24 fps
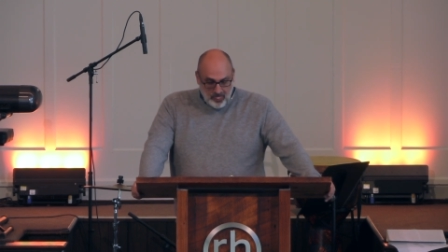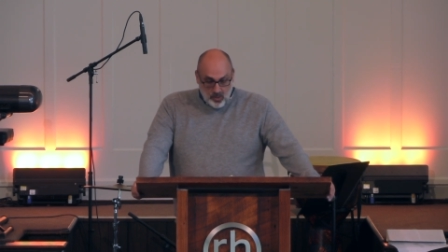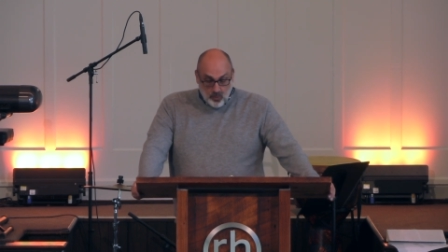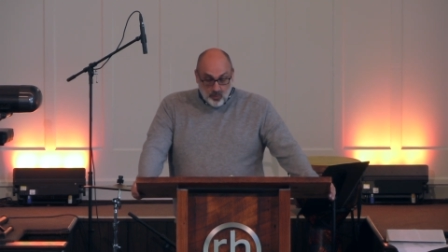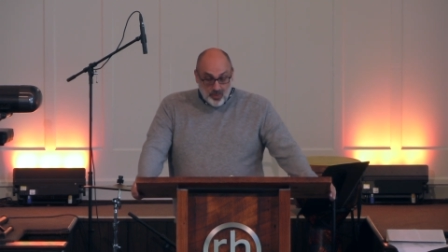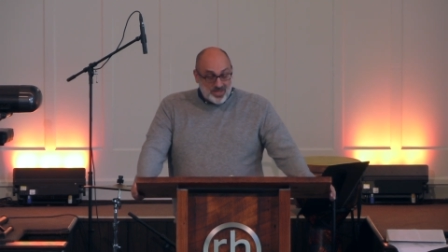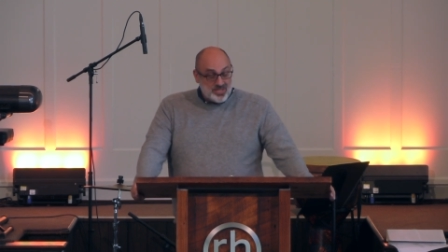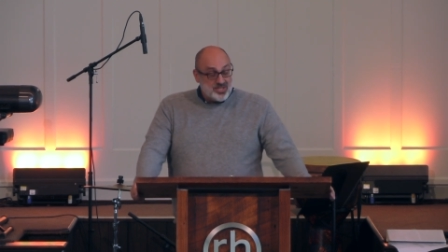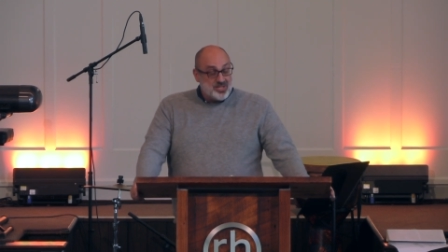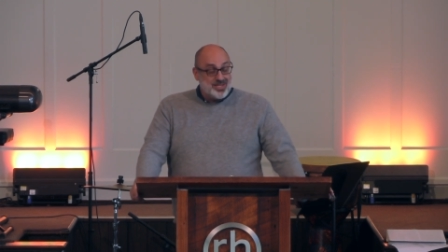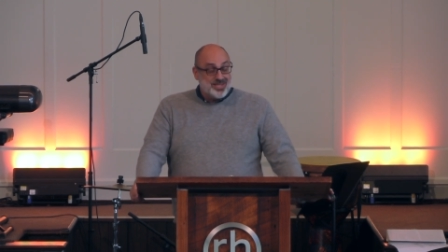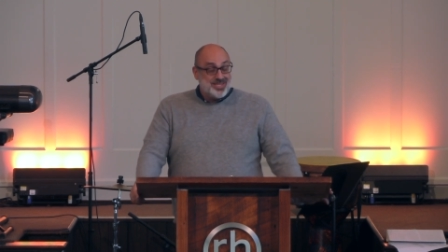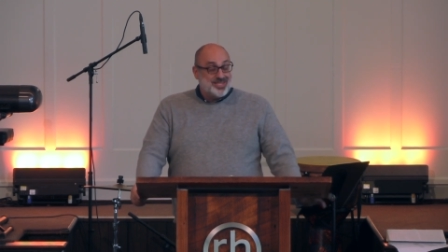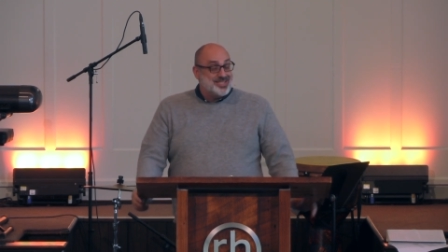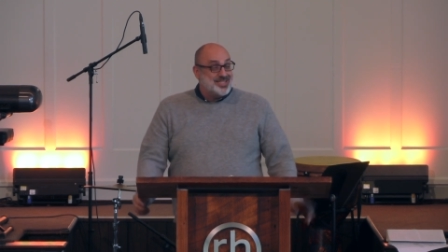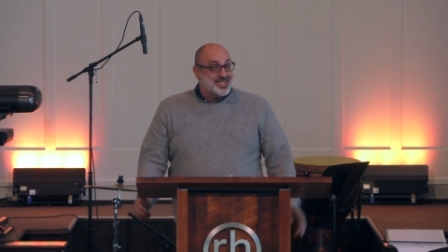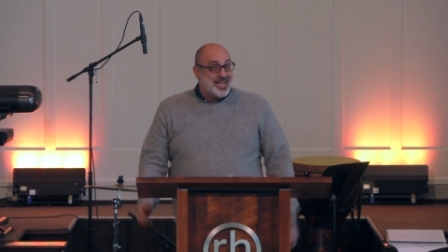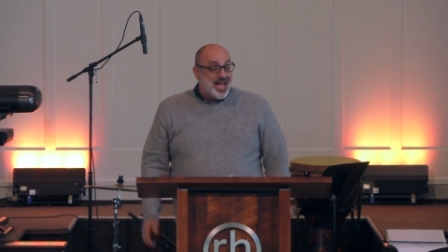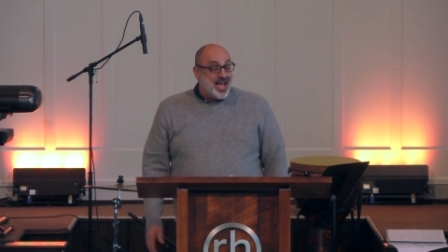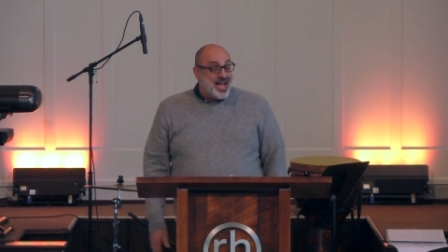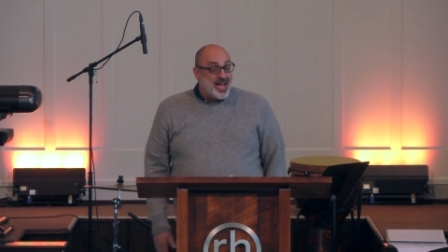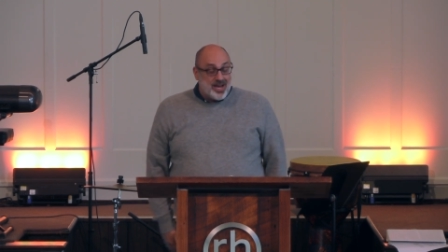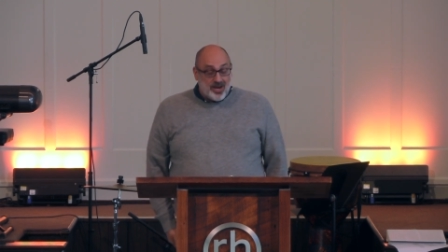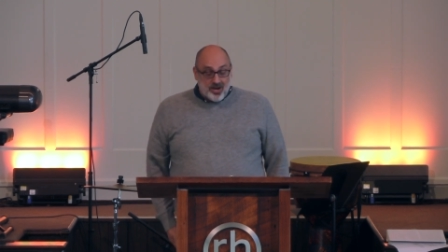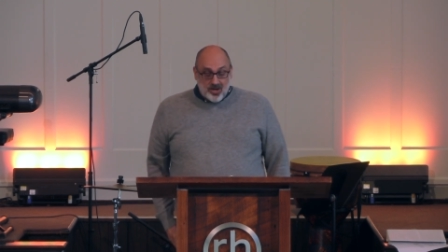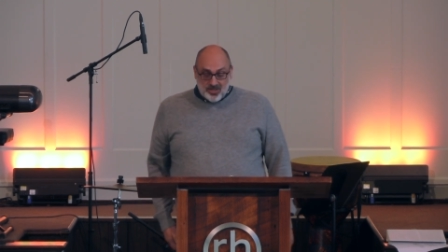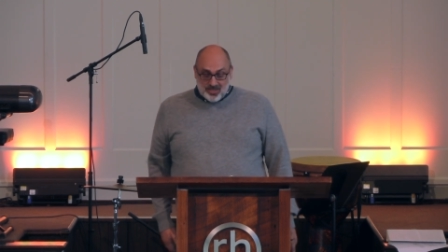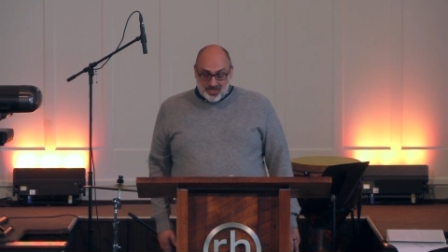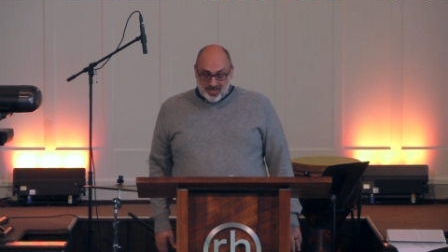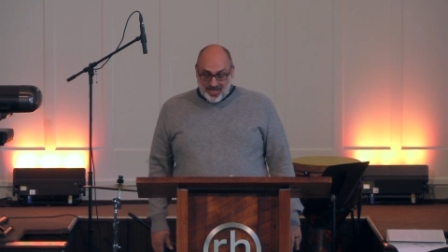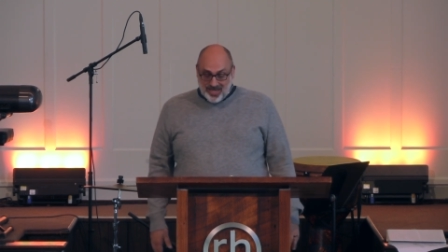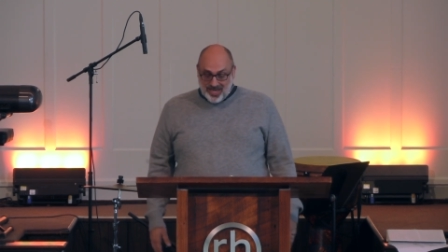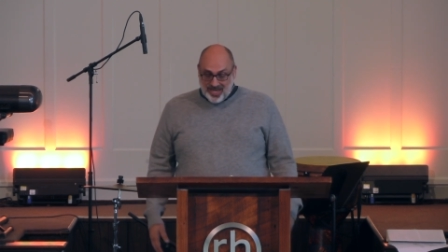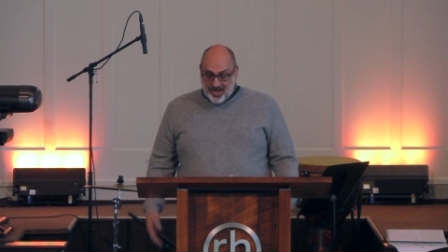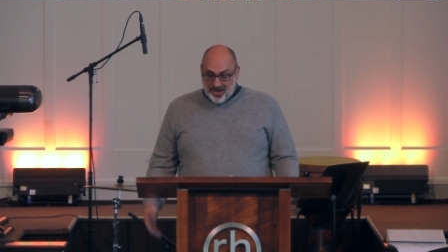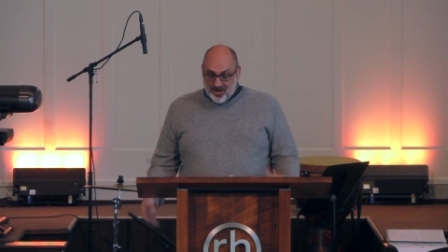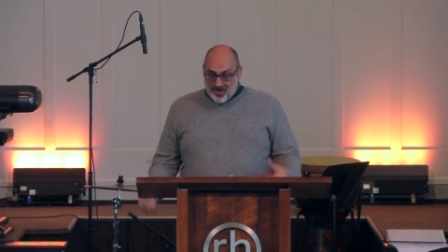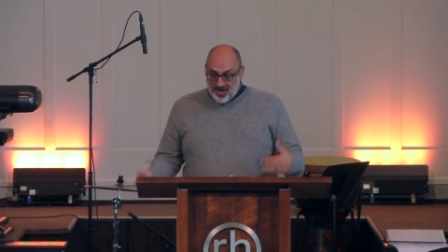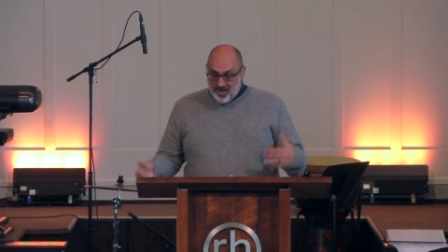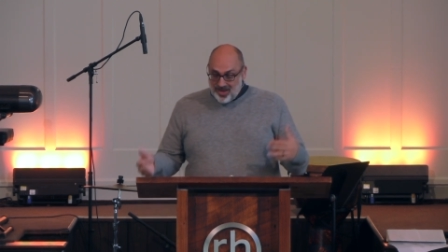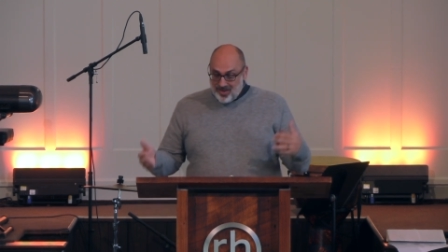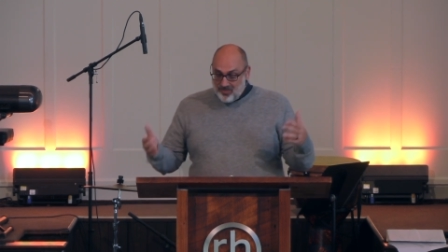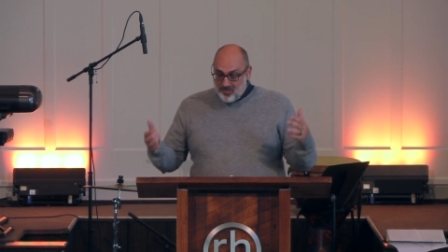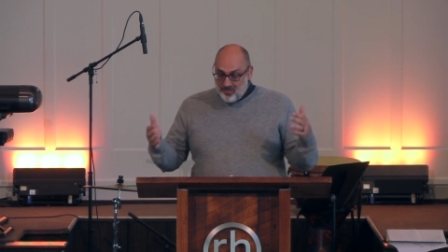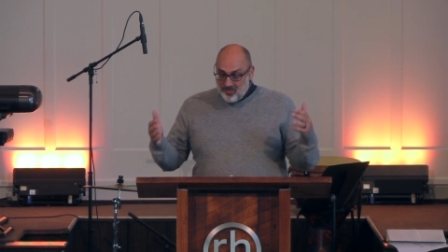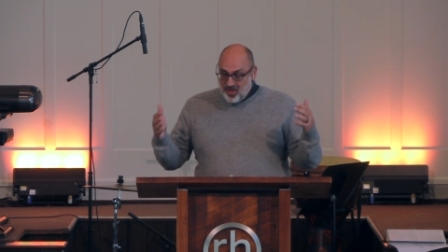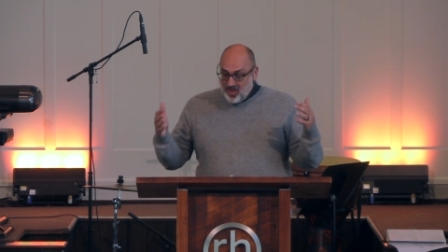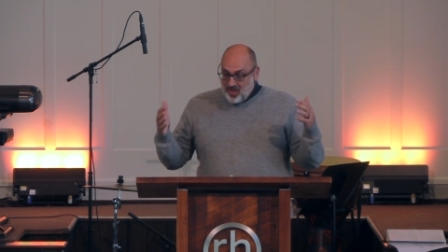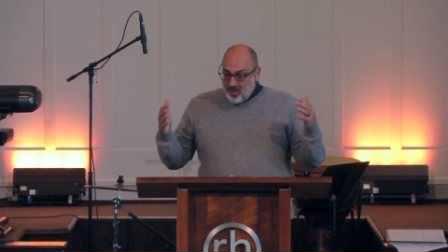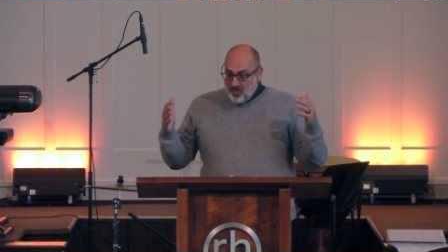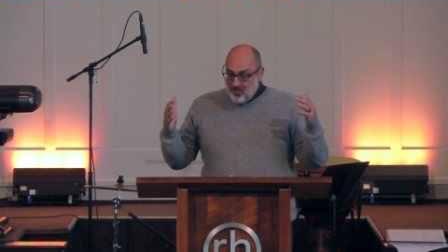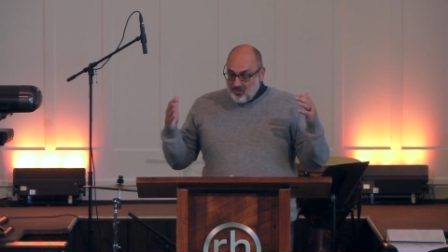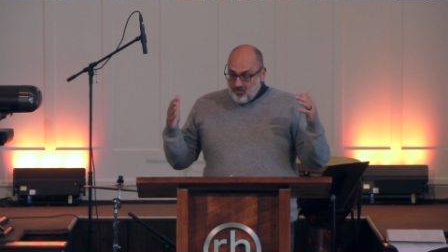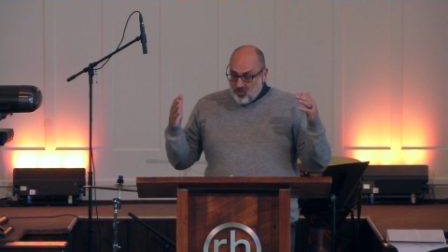We should desire to hear him